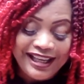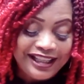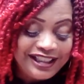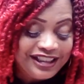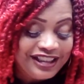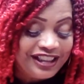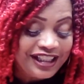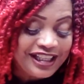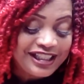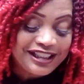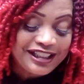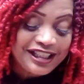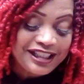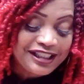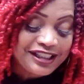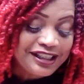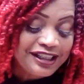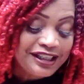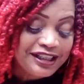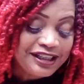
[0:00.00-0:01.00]
just as
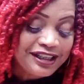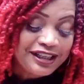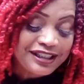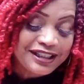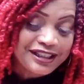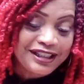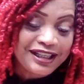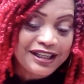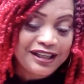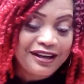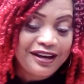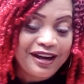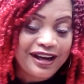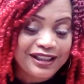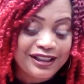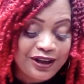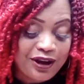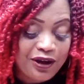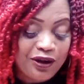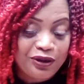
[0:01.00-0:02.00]
good. See there, I
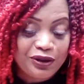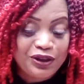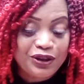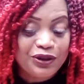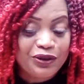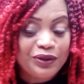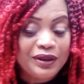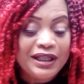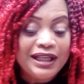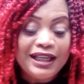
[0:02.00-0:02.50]
told you,